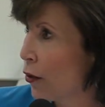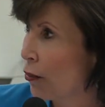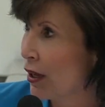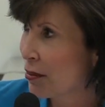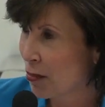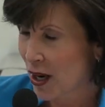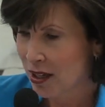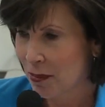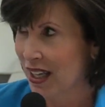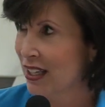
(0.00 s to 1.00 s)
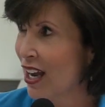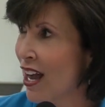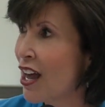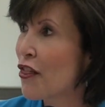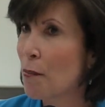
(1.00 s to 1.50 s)
Rick Bregman,
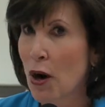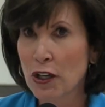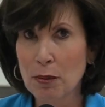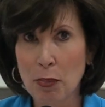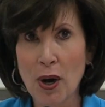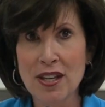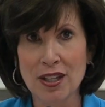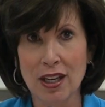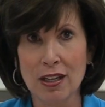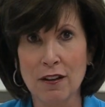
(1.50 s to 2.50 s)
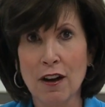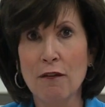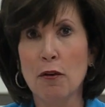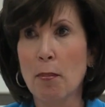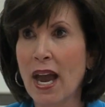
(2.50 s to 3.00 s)
the market president
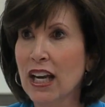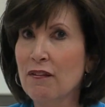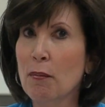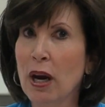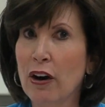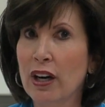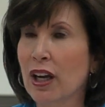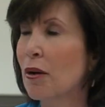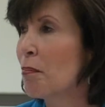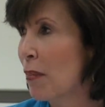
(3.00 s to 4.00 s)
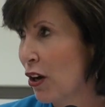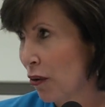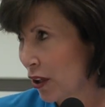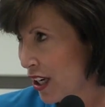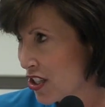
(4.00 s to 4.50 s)
for Bank of America,
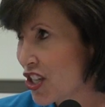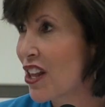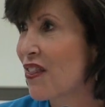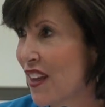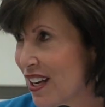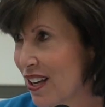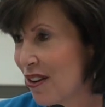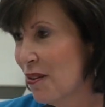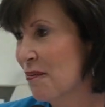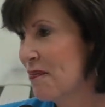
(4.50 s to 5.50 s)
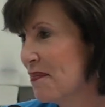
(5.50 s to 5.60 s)
Merrill Lynch. Thank you.